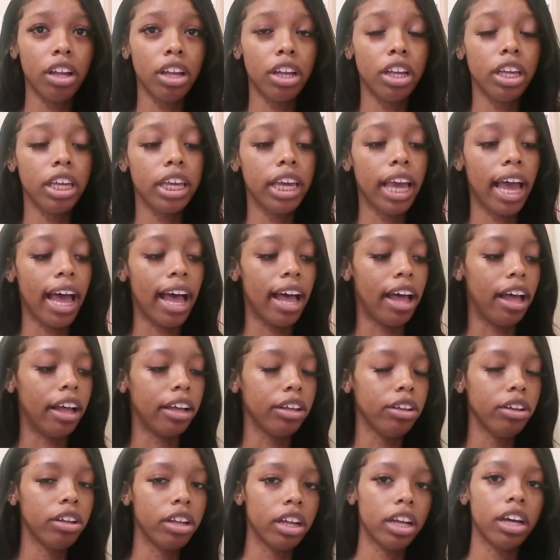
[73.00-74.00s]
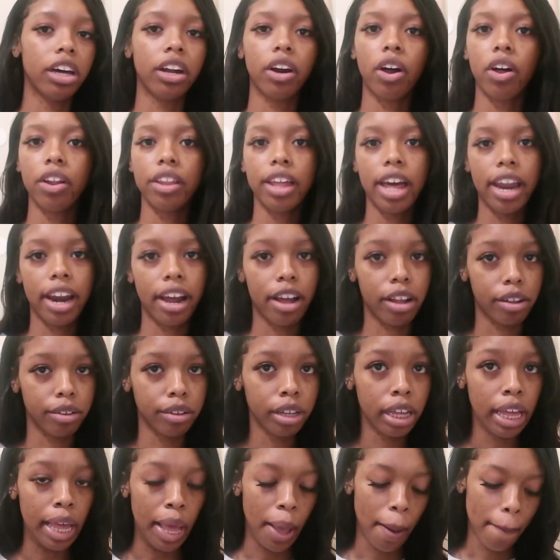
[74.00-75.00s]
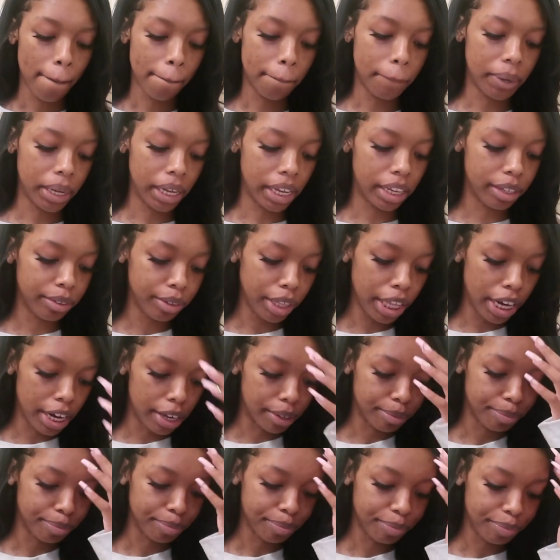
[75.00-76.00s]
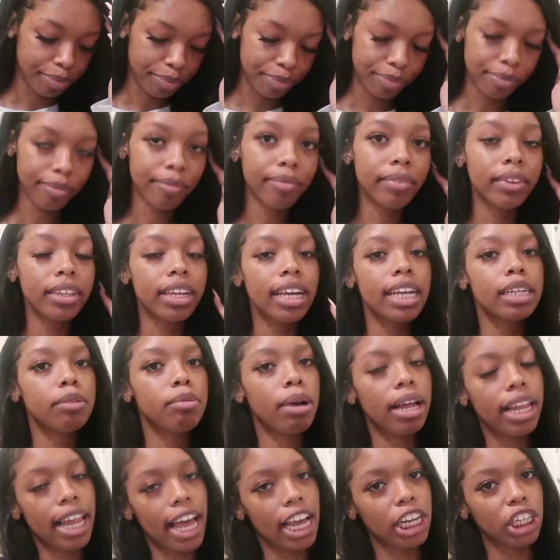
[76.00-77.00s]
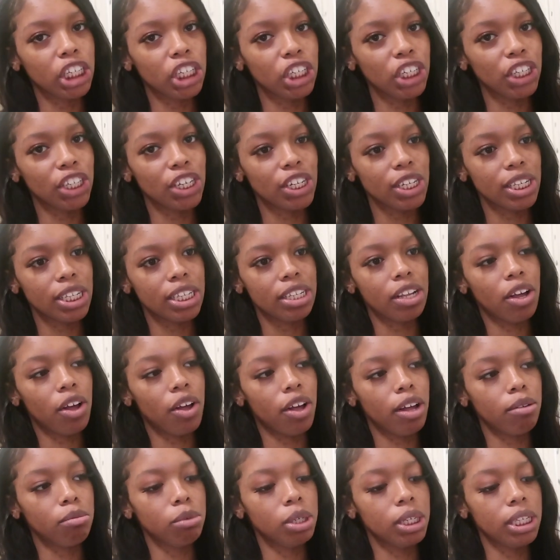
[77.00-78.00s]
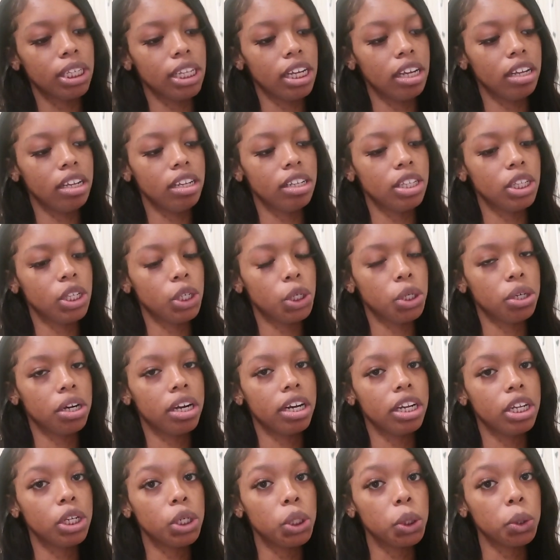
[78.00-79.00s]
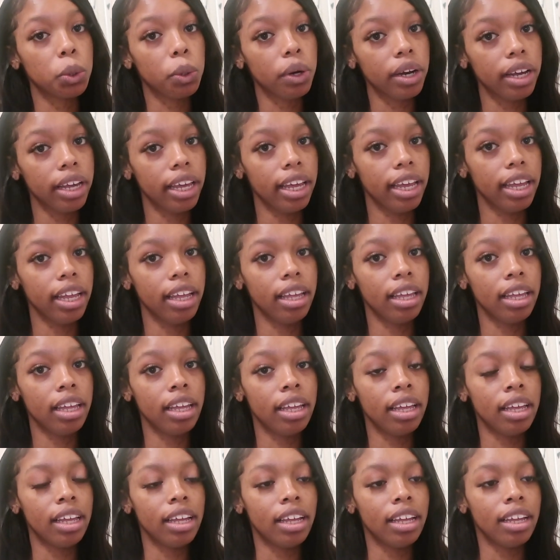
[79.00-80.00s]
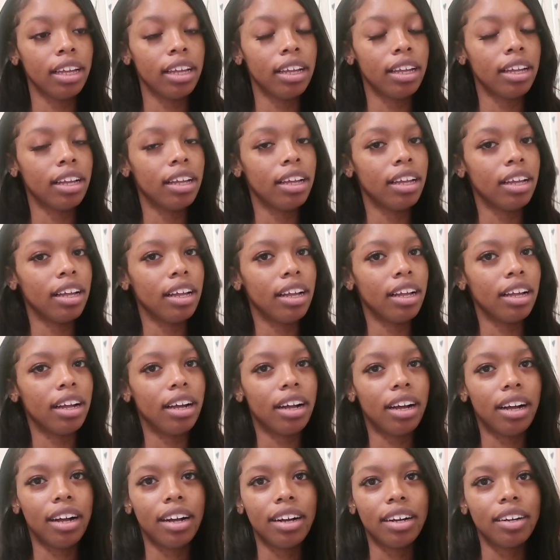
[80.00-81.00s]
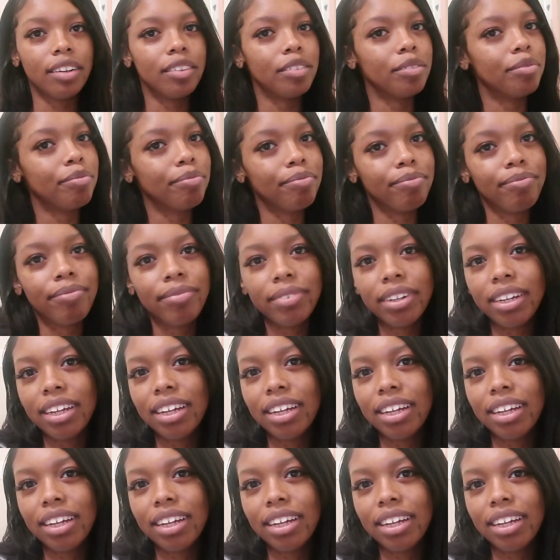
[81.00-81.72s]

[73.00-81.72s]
yeah, you can cut all that out. But you know, it's my last year, so I'm just going to try to enjoy it. I'm